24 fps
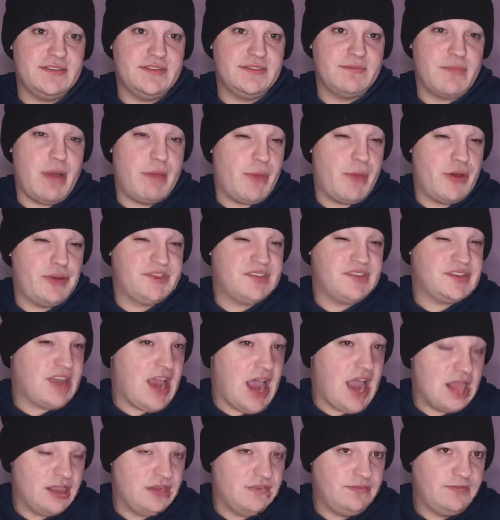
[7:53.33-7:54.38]
my most
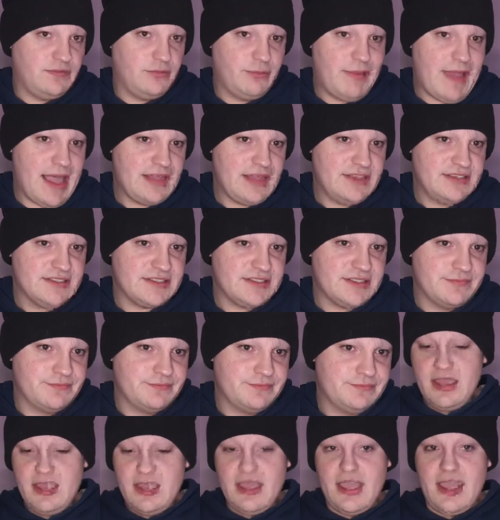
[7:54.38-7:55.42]
colourful palette,
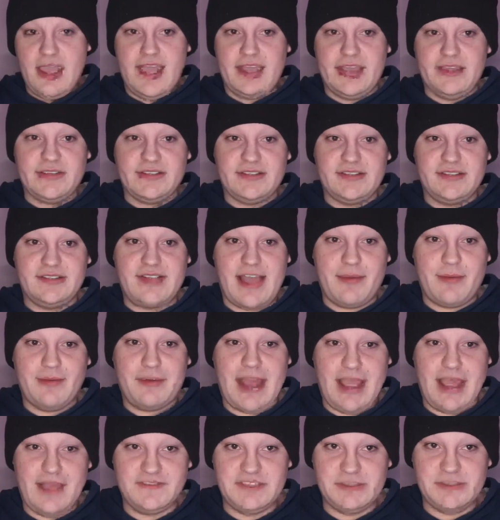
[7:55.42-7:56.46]
and that would
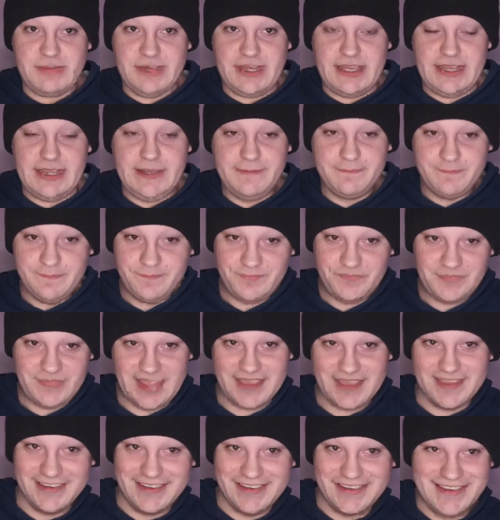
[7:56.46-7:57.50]
have to be
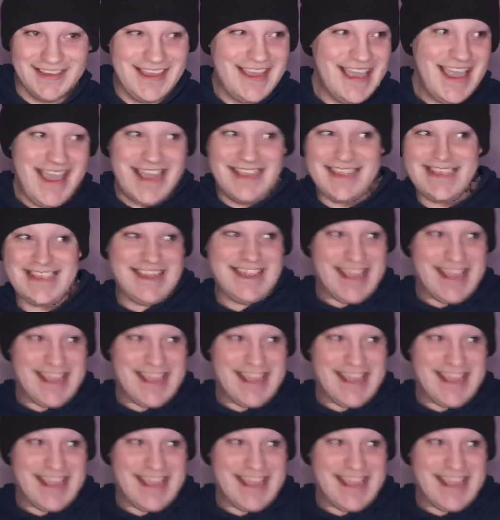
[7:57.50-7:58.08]
the